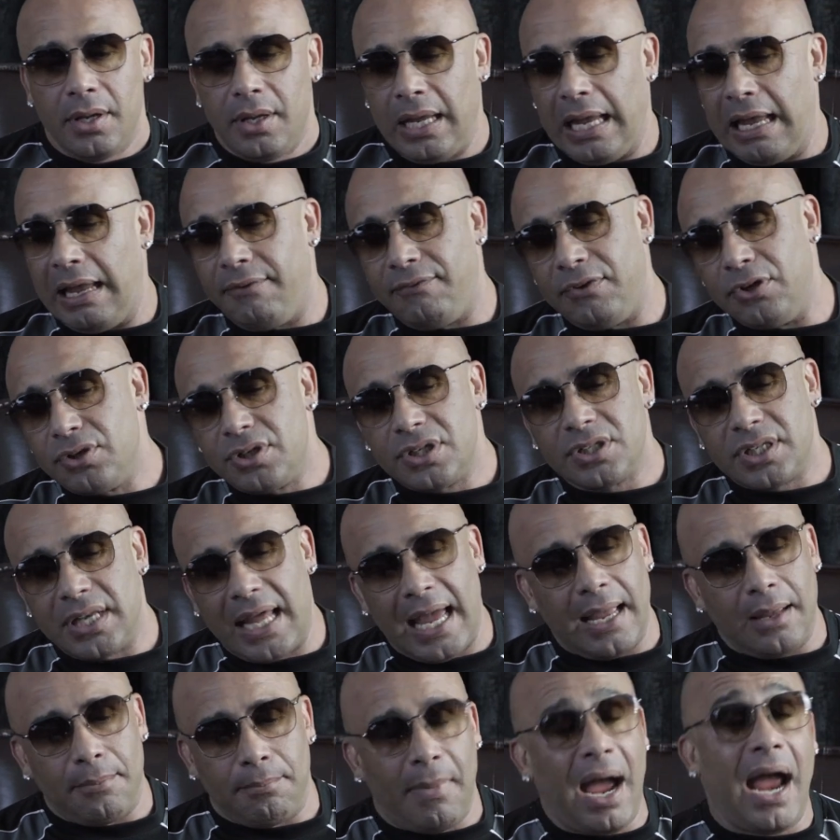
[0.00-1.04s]
just
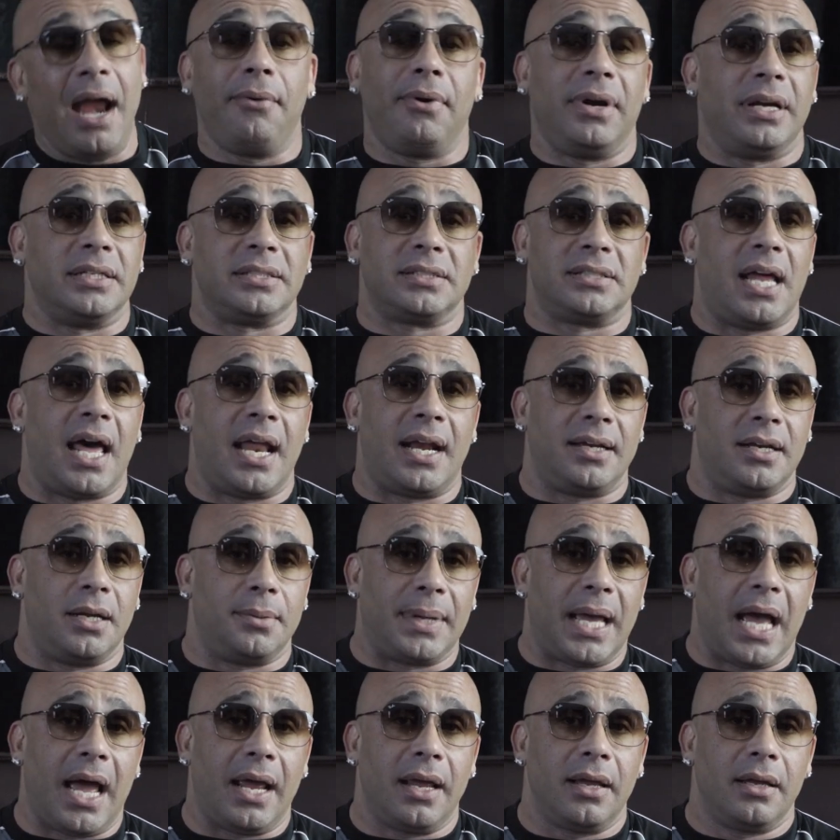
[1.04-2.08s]
like, Myron is not a dumb
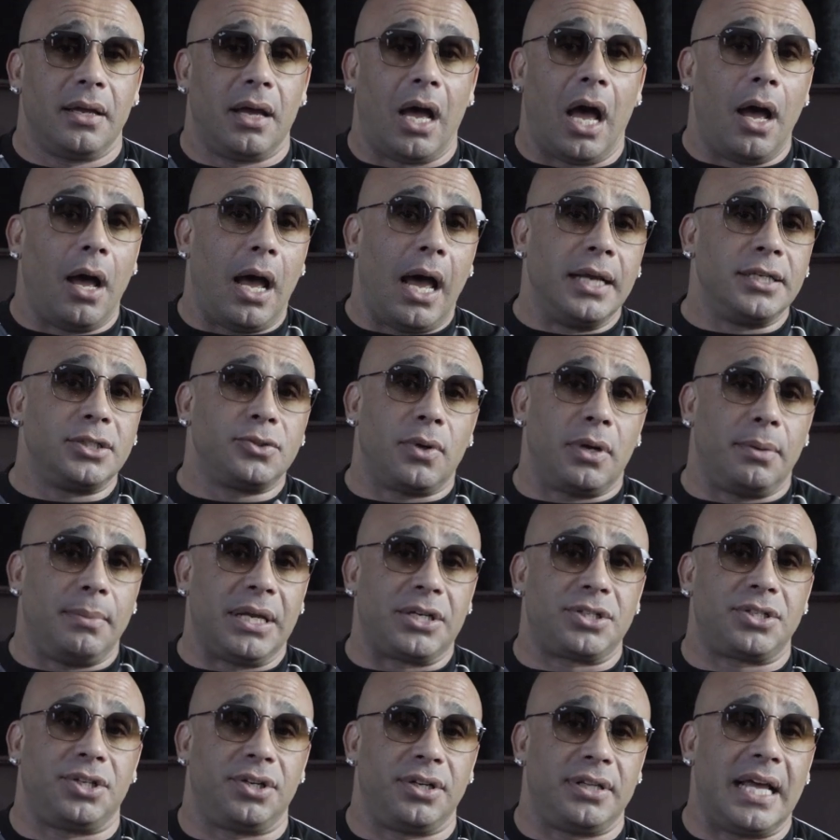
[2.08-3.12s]
guy. I just want to make
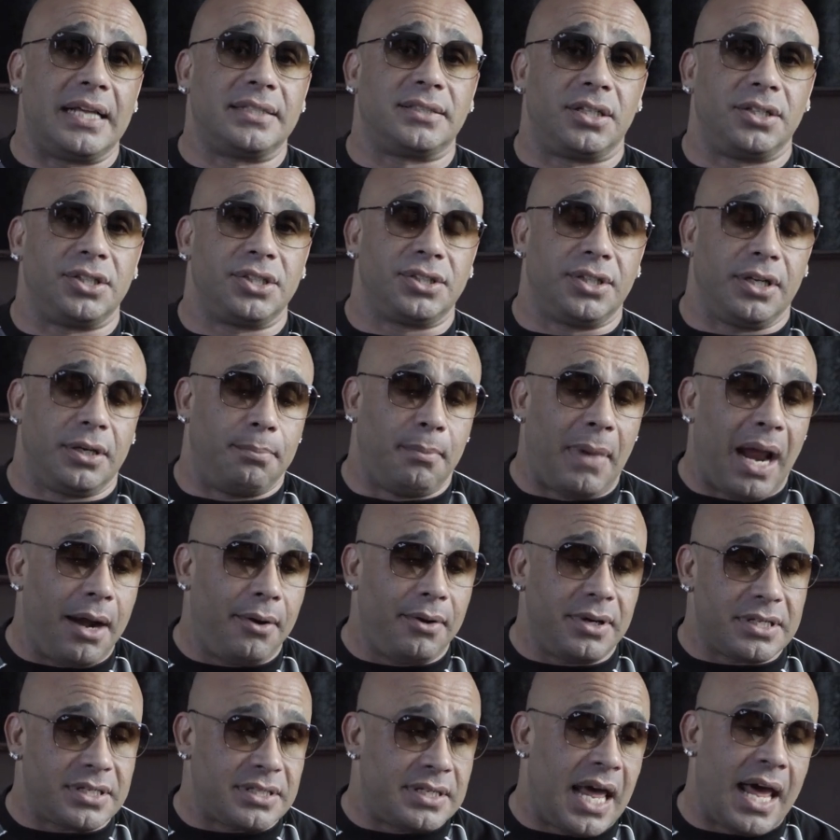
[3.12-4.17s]
sure that's understood.
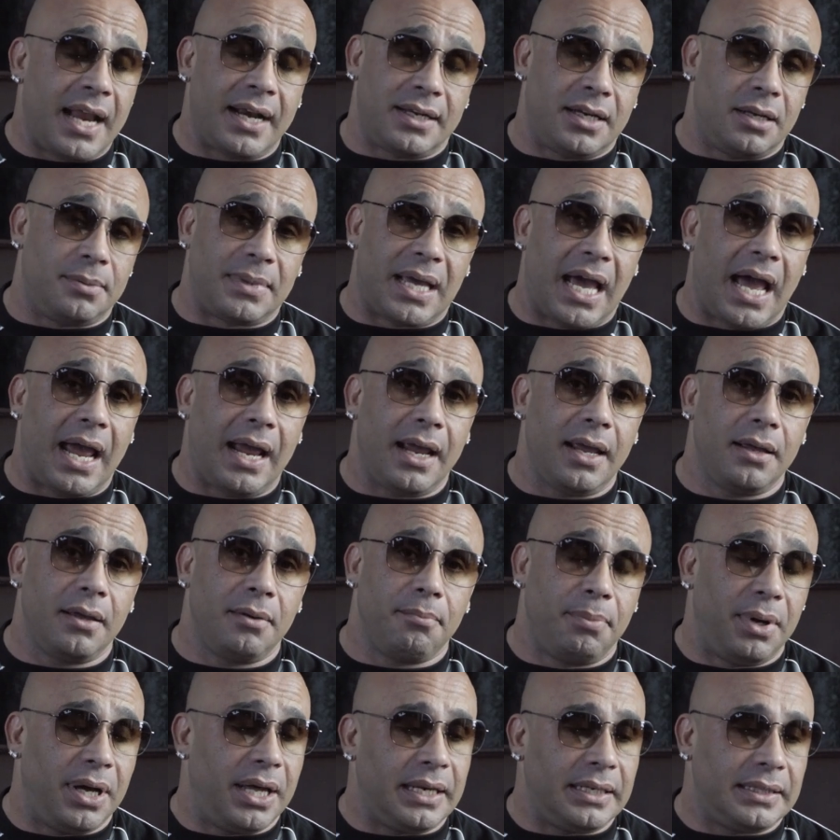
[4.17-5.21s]
Myron is not a dumb guy,
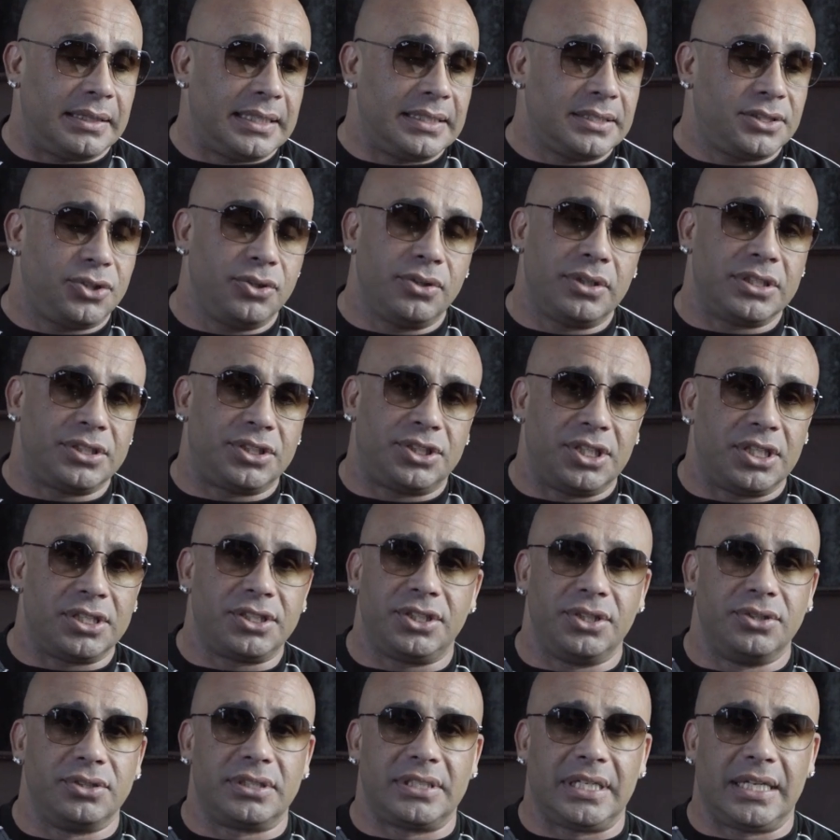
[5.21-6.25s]
but this dude is just
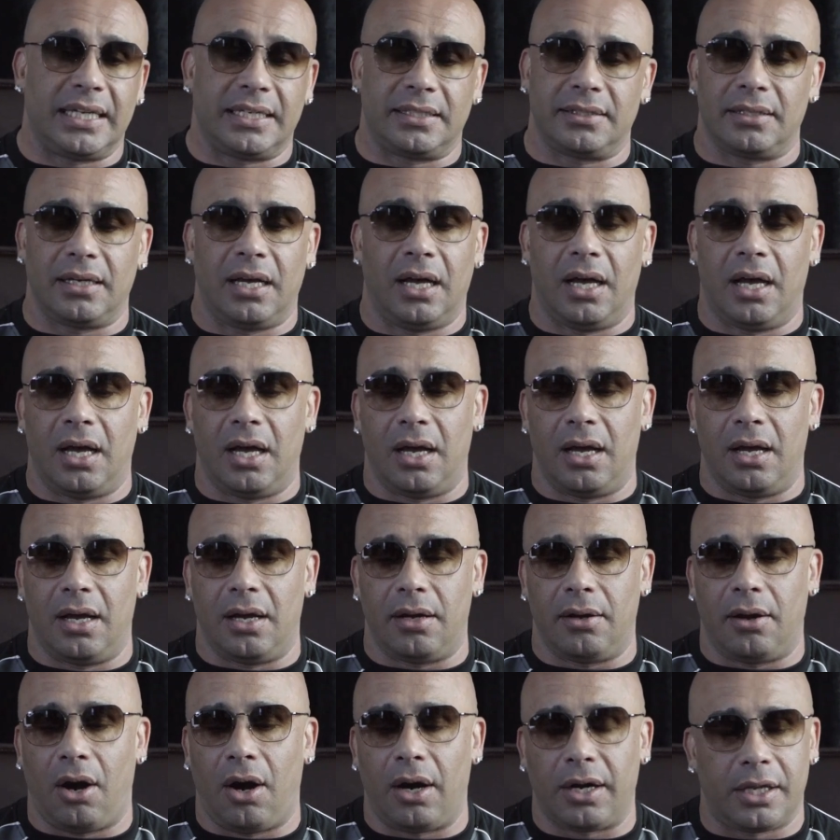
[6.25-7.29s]
using
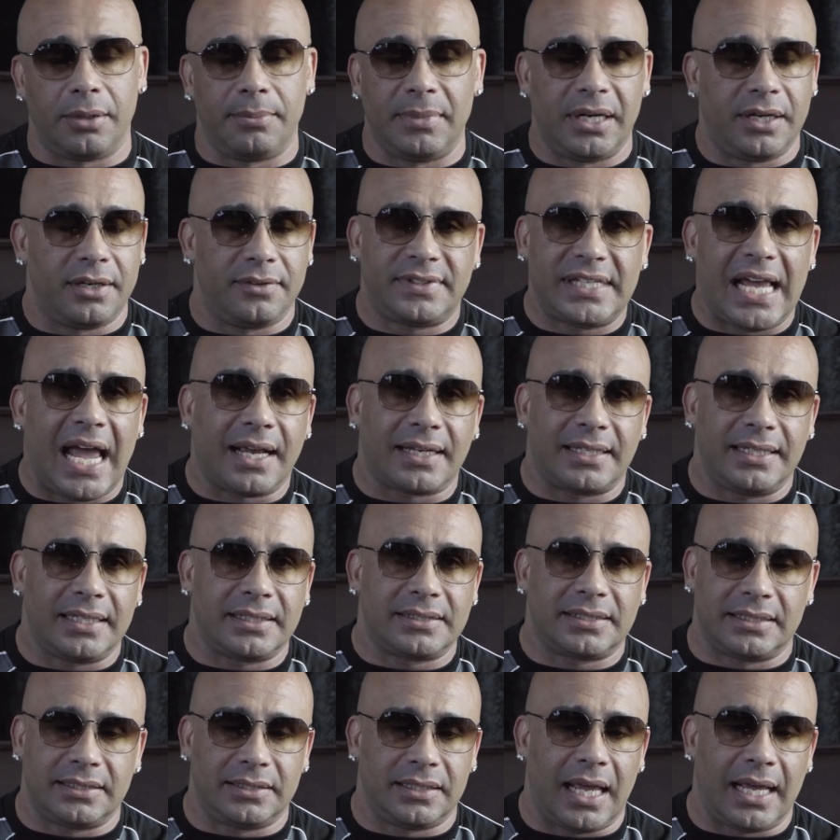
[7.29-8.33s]
argumentative
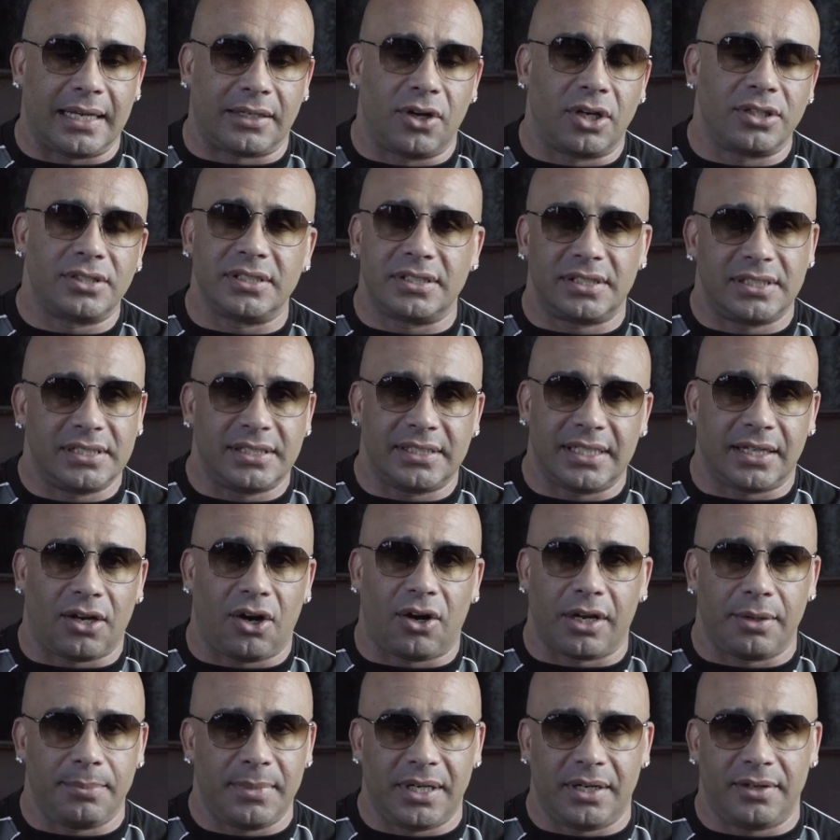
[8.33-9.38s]
tactics and like narcissistic
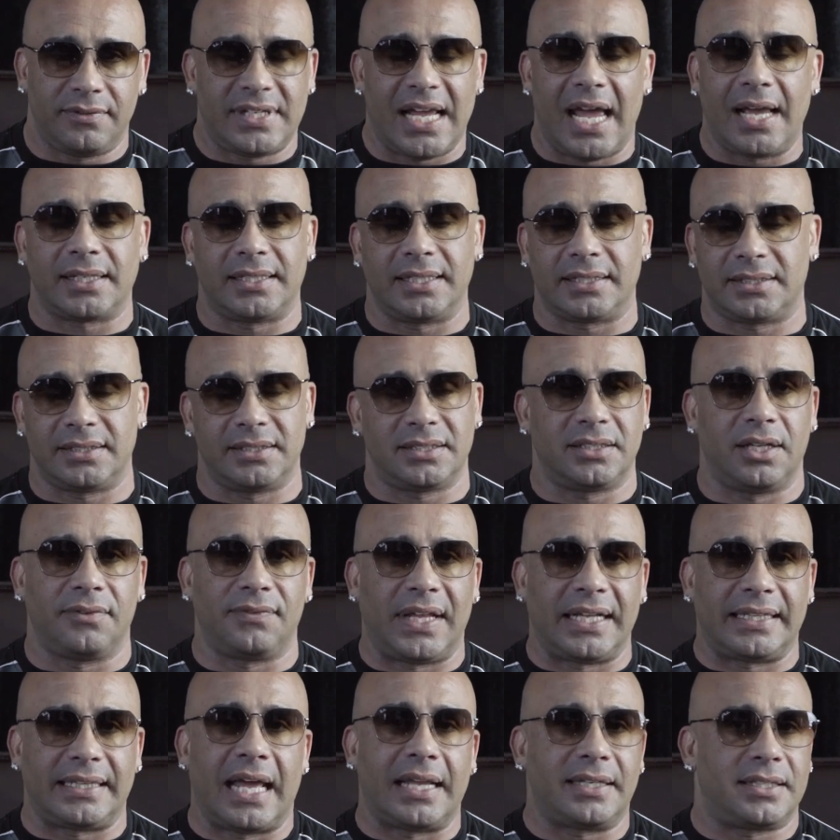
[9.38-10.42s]
argumentative tactics and stuff
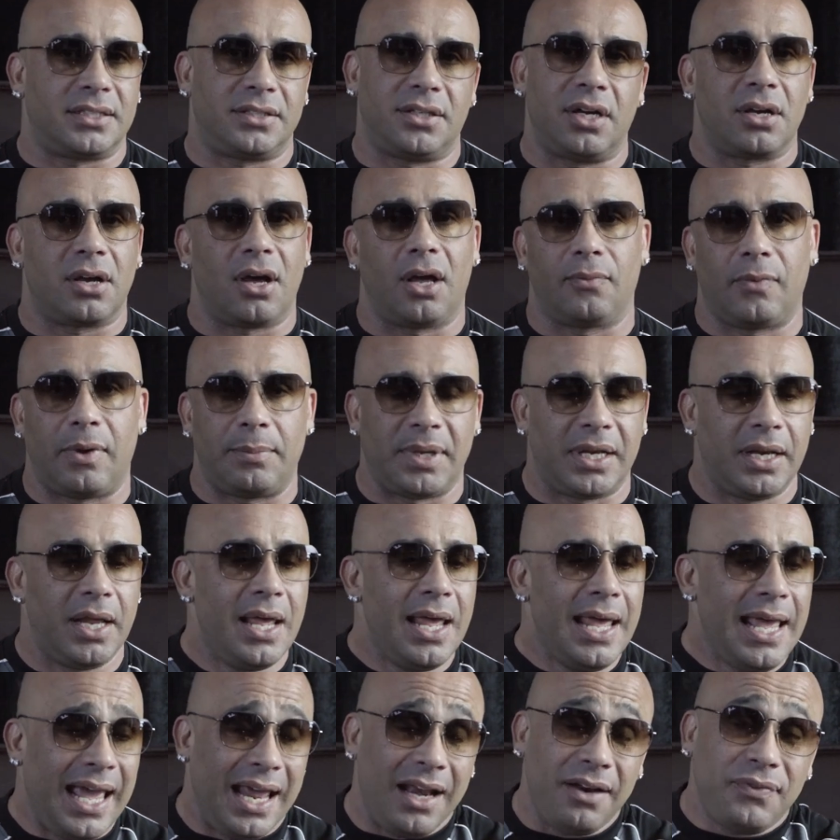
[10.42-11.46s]
like that to dunk on women.
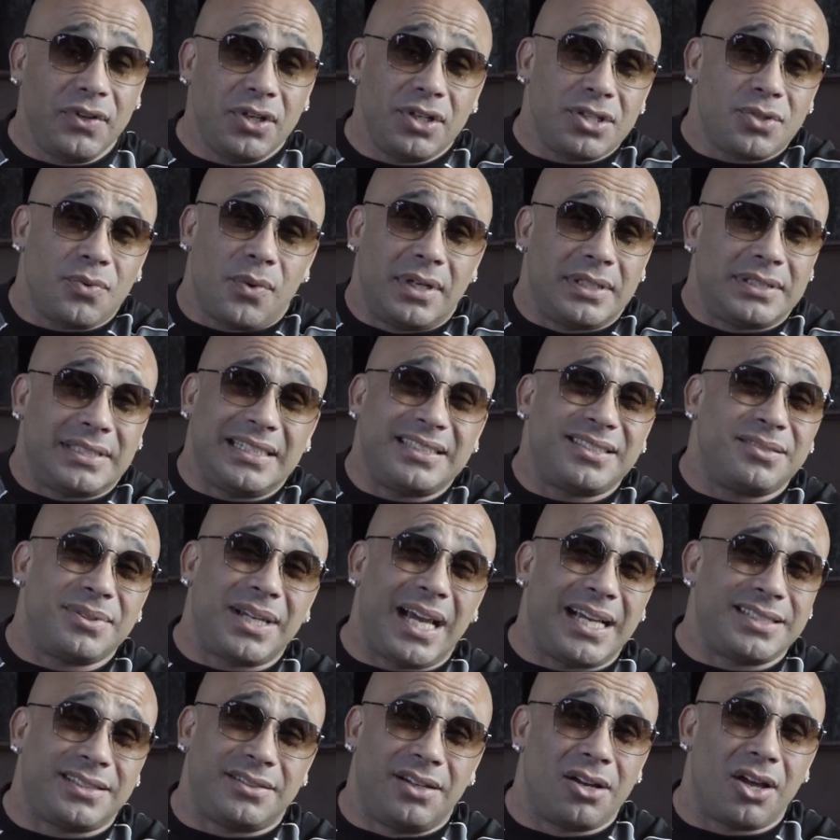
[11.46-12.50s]
And if you just want to see some
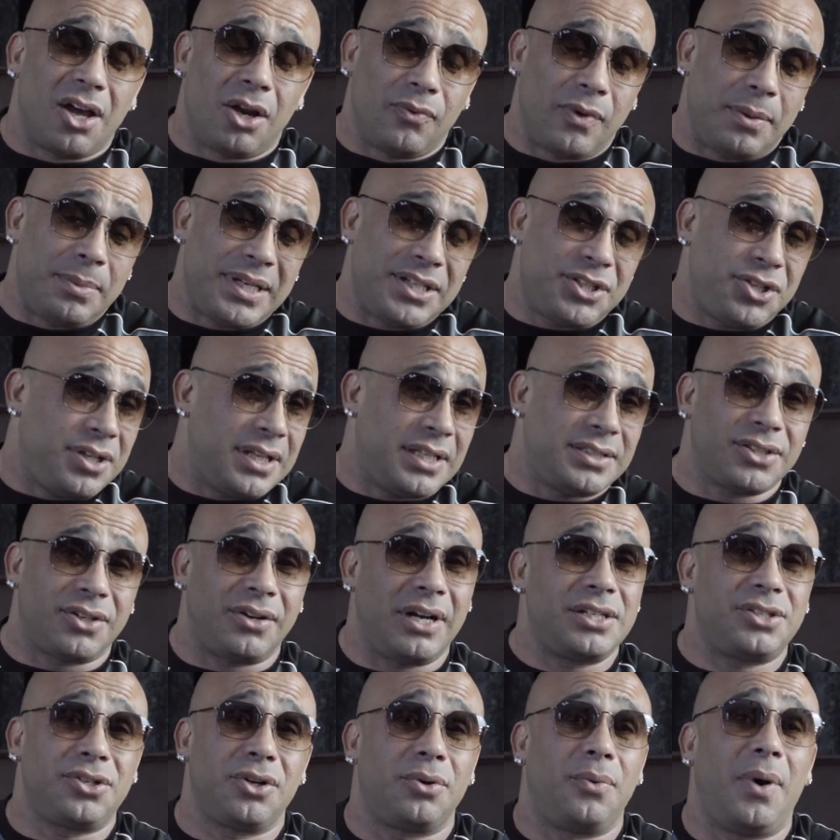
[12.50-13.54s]
guys dunk on women, sure, that's a
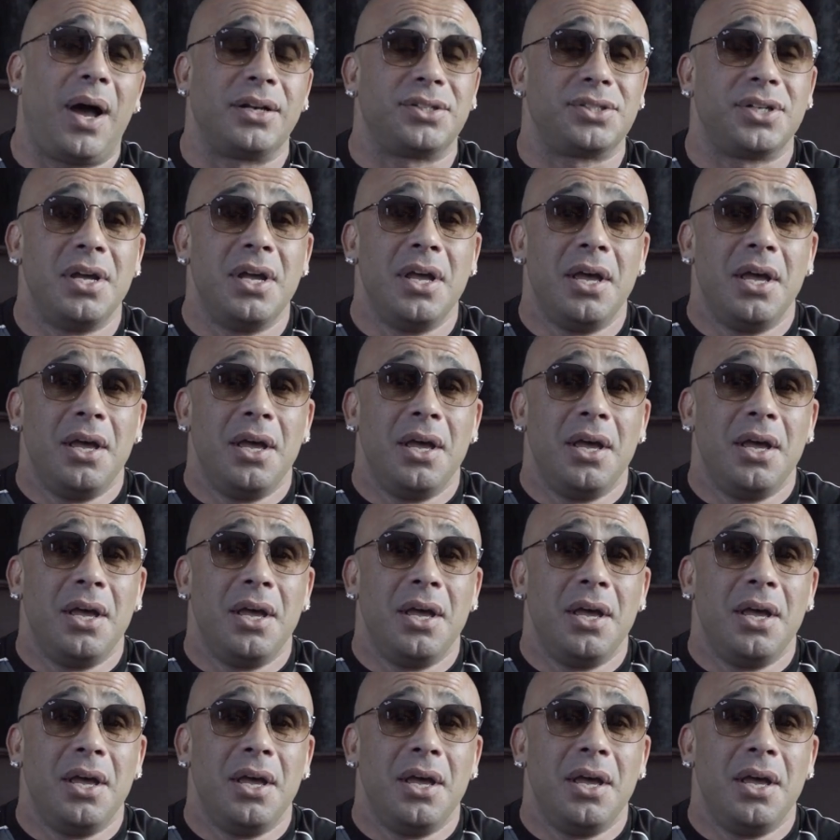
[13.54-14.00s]
great show to watch.